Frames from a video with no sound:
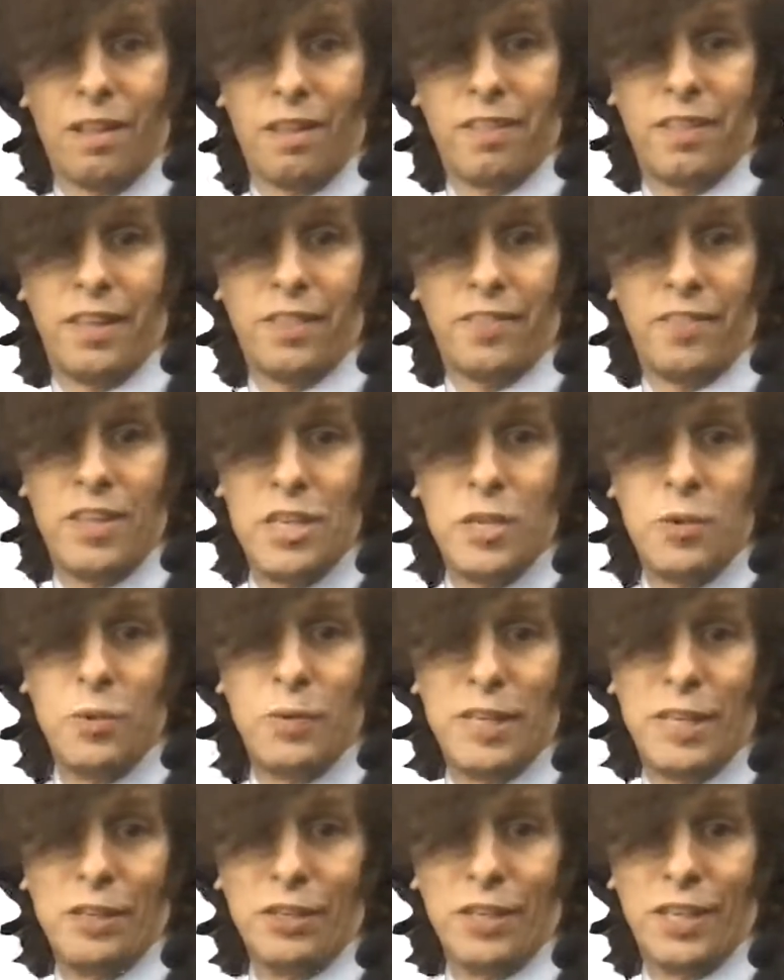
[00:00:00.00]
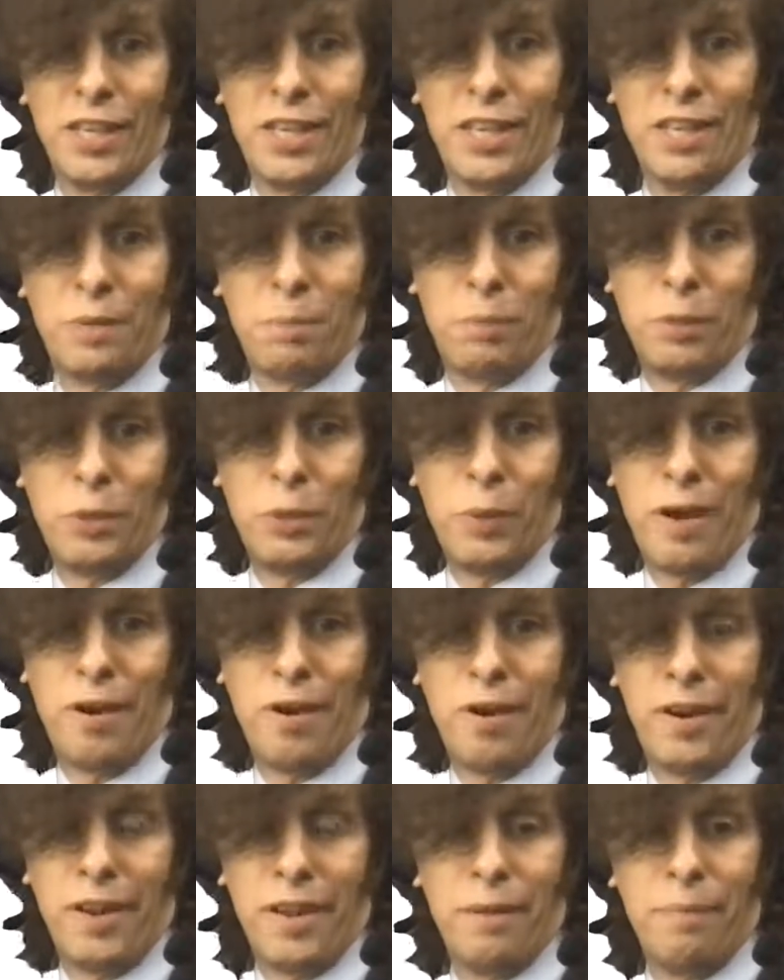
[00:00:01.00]
that the utility, the blue
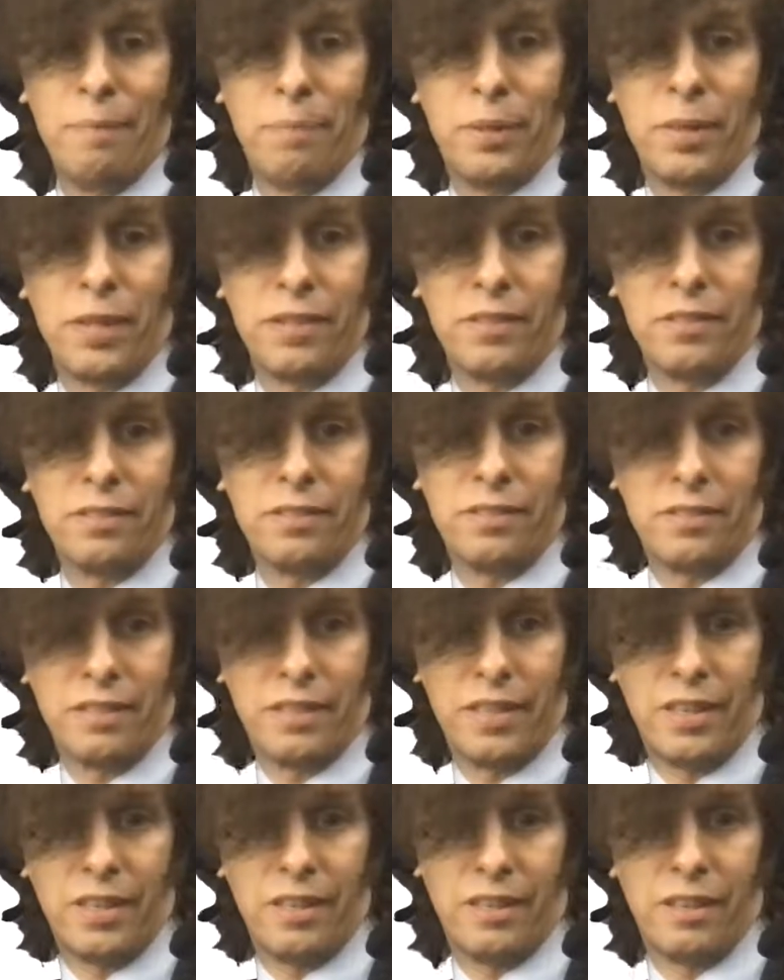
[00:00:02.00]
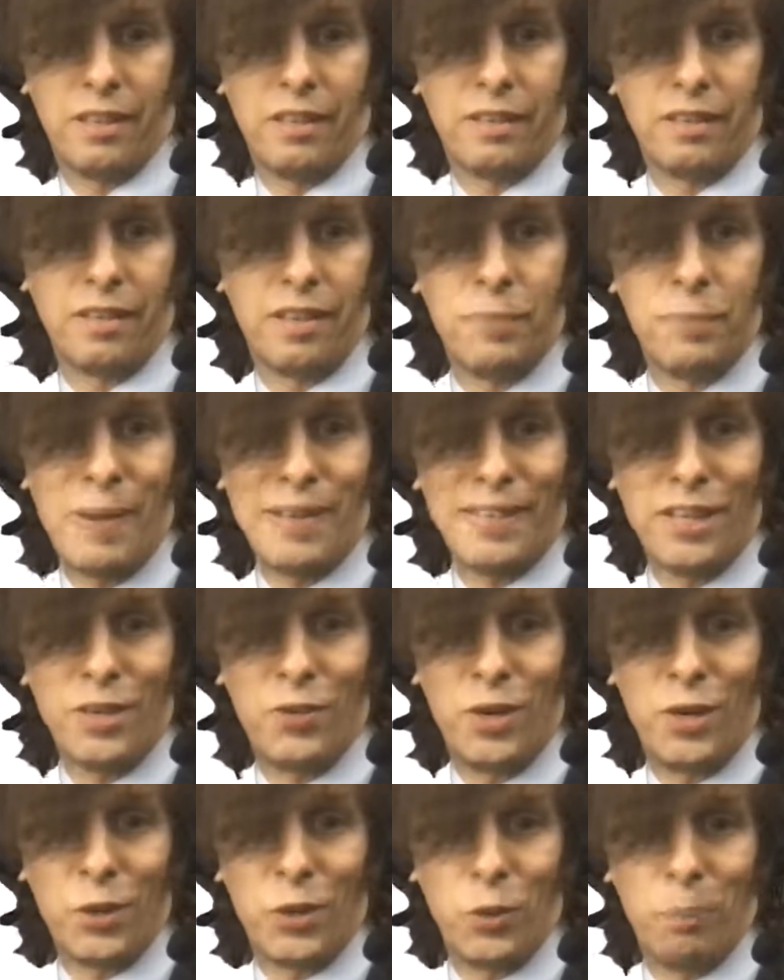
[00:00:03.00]
area, plus the expected
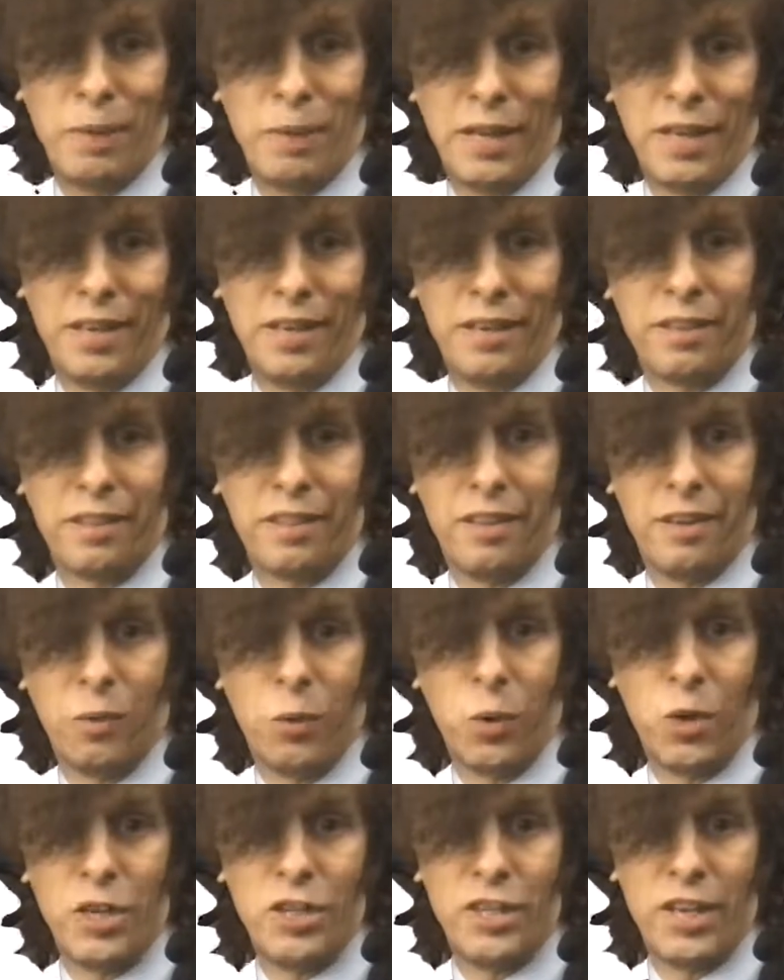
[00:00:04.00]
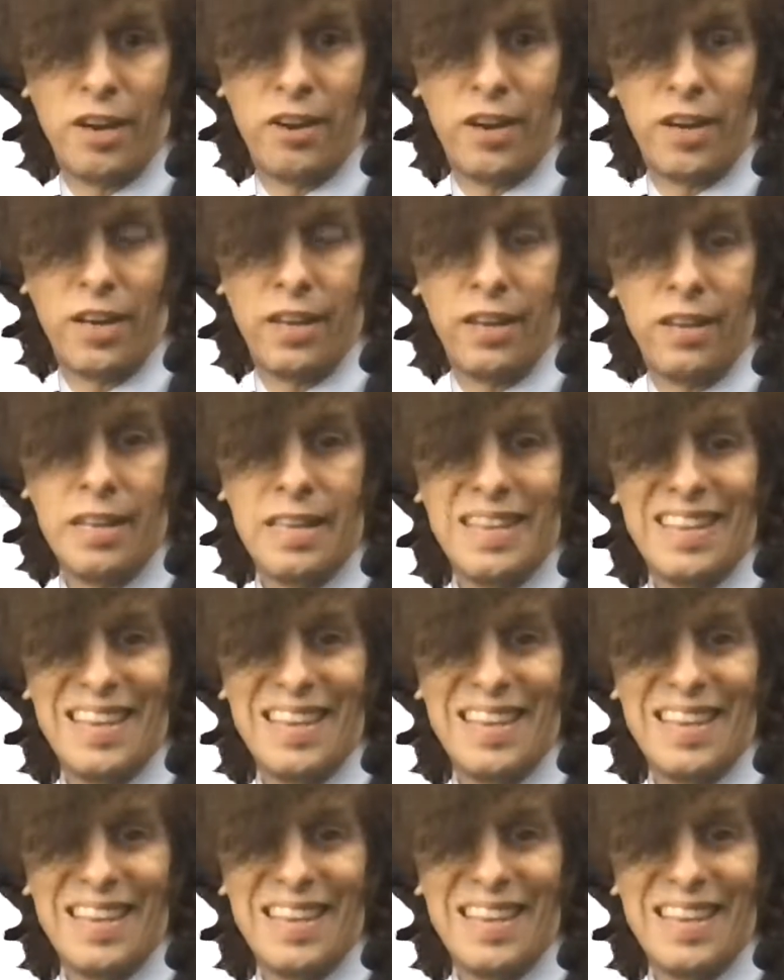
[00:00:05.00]
critical bid, the orange area,